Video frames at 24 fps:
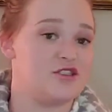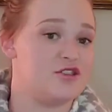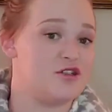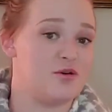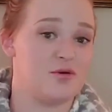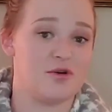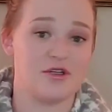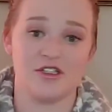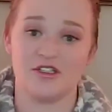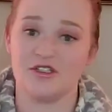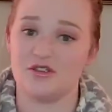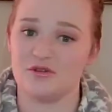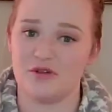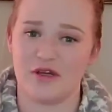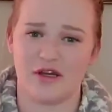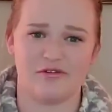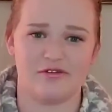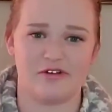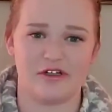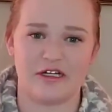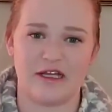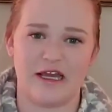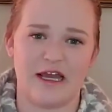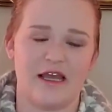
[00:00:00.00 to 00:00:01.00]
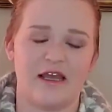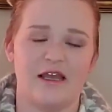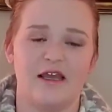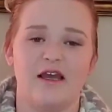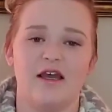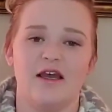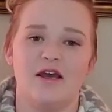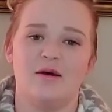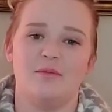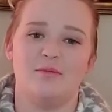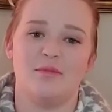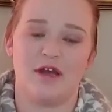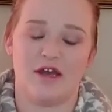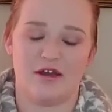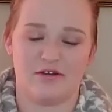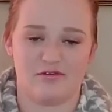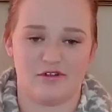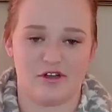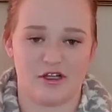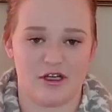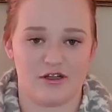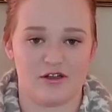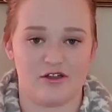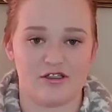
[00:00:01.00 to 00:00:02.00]
You don't want to do every day, but
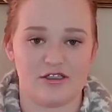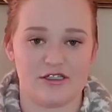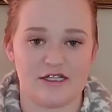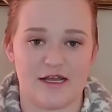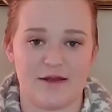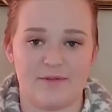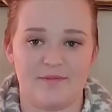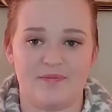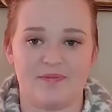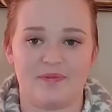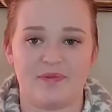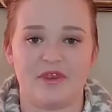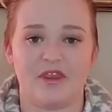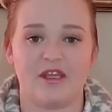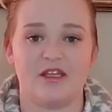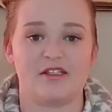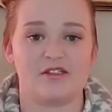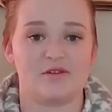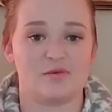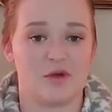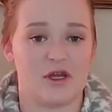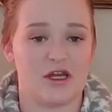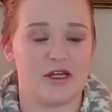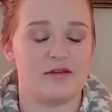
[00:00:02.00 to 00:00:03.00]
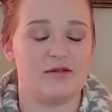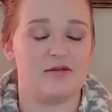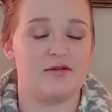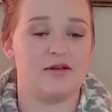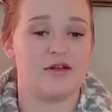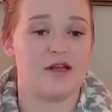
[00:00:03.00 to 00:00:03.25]
every other day is what